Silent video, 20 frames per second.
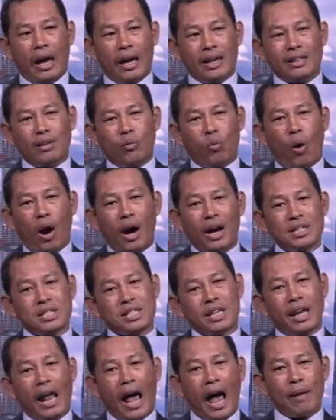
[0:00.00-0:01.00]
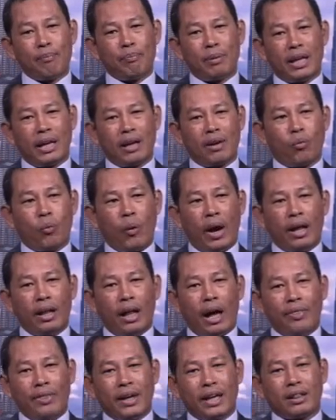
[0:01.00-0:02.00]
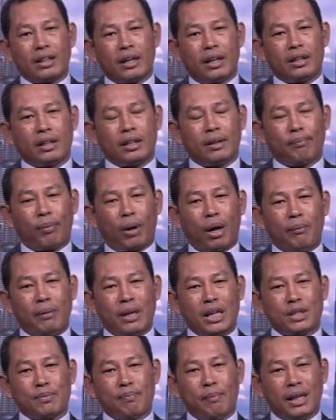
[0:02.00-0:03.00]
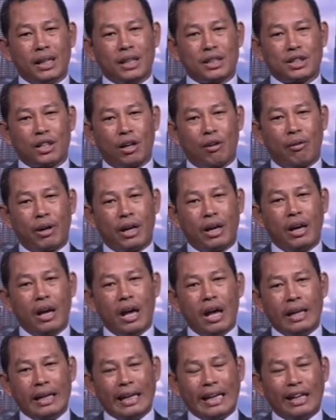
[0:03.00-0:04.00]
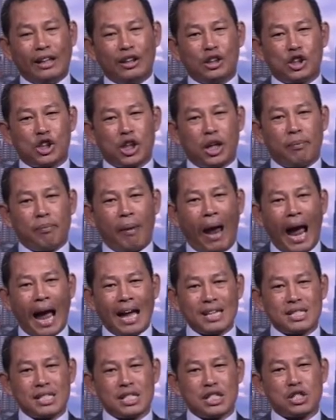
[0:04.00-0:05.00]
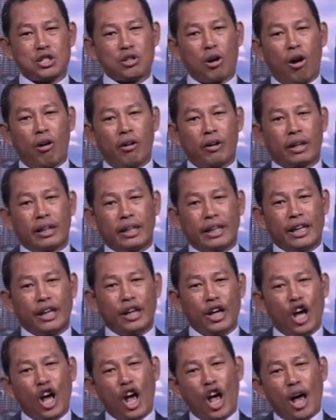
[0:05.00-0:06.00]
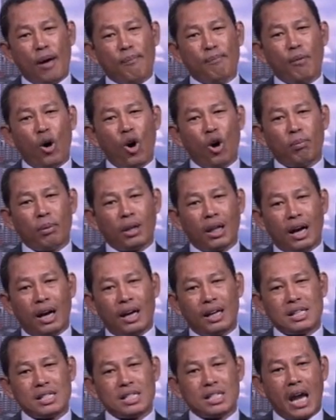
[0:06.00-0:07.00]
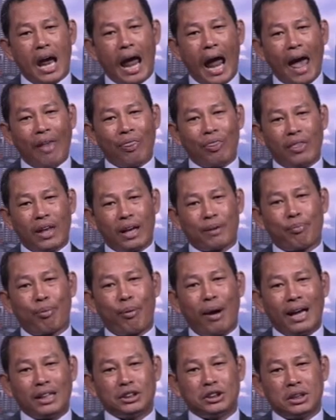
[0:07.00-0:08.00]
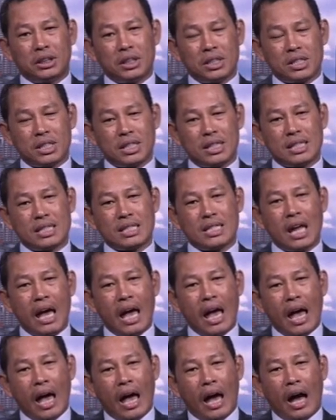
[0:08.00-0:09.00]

And why is it happening? Well, I think that the Burmese military leadership has historically mobilized ethnic prejudices